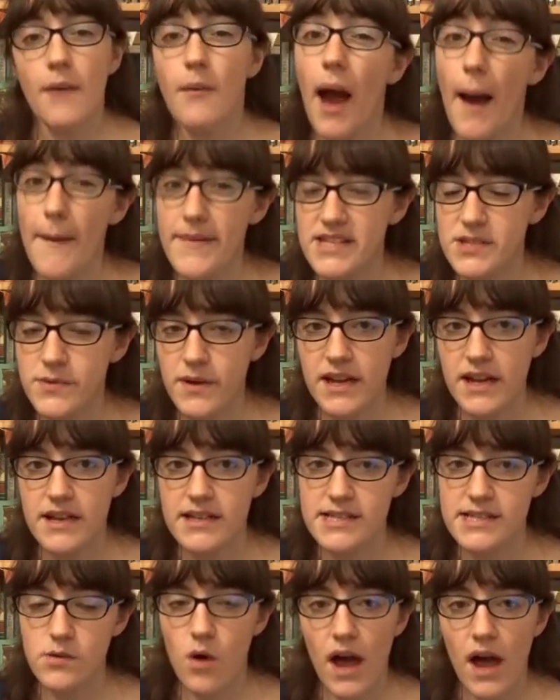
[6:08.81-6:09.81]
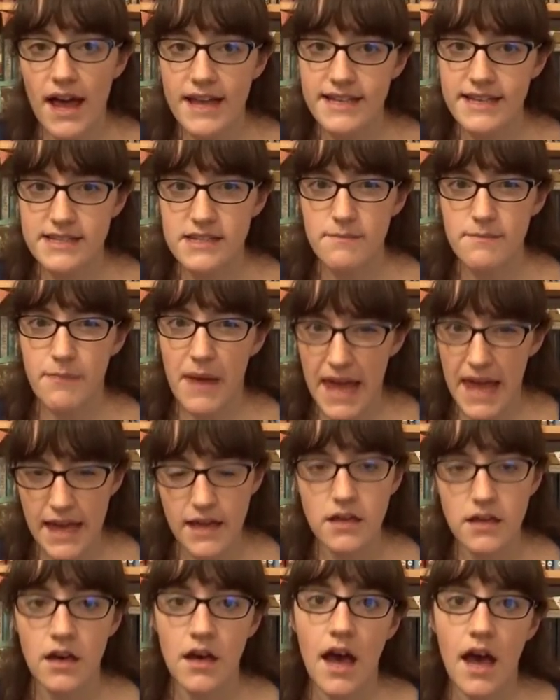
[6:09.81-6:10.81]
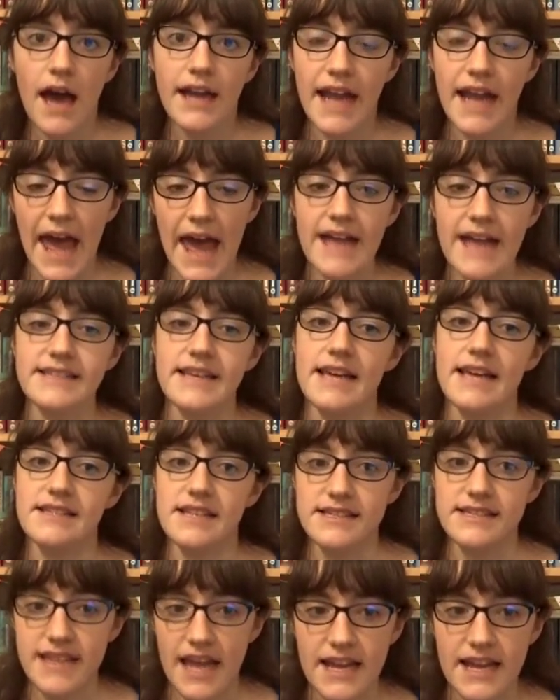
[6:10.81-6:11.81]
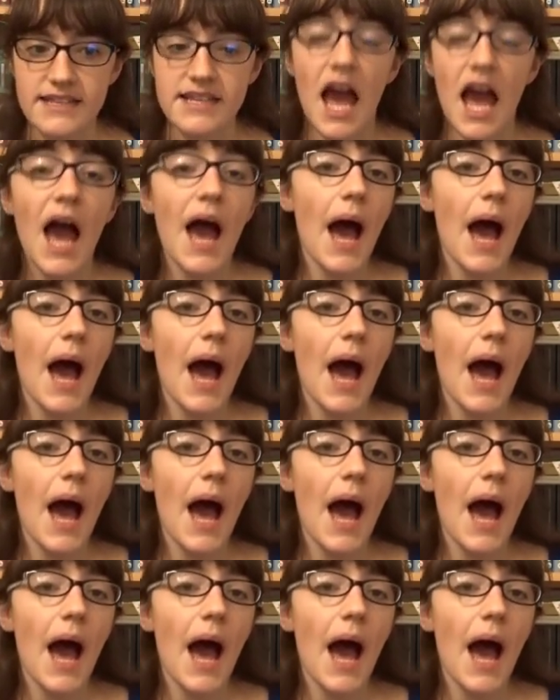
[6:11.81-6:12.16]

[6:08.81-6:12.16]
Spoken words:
what happens when a squire doesn't pick an heir to his estate.